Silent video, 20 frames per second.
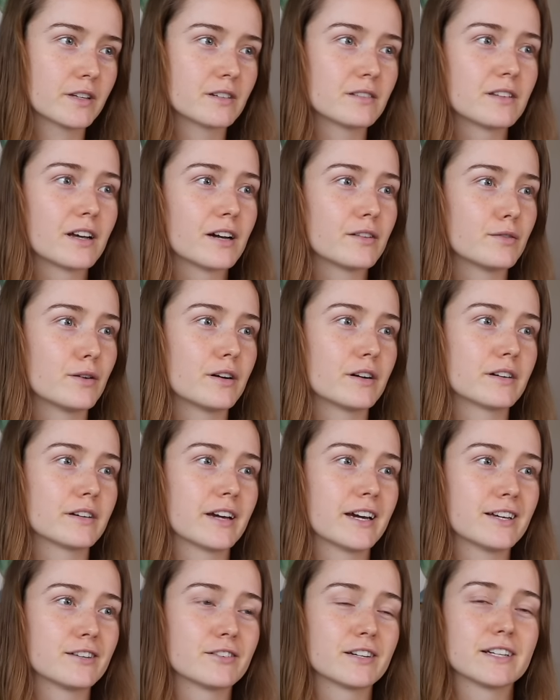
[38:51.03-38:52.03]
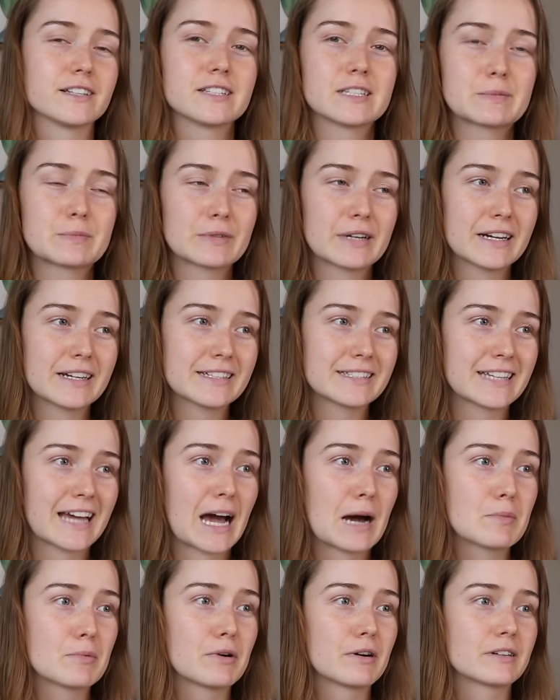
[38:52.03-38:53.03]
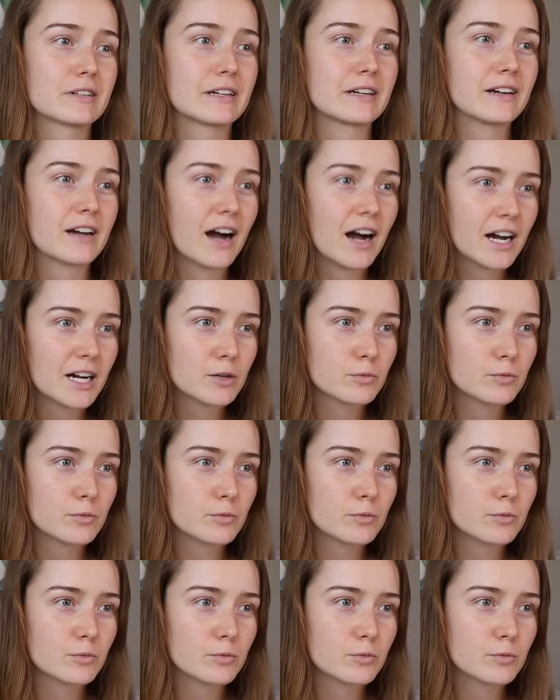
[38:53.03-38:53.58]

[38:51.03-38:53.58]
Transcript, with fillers: Life Water, Gatorade, Sprite, tap water, and Kangen